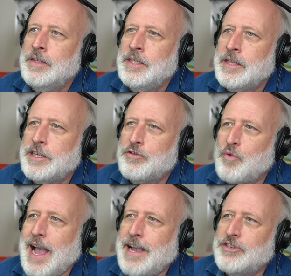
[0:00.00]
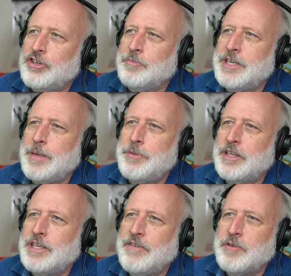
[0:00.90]
This rational,
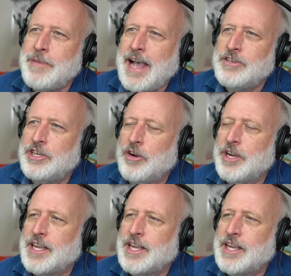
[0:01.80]
manipulative, imaginary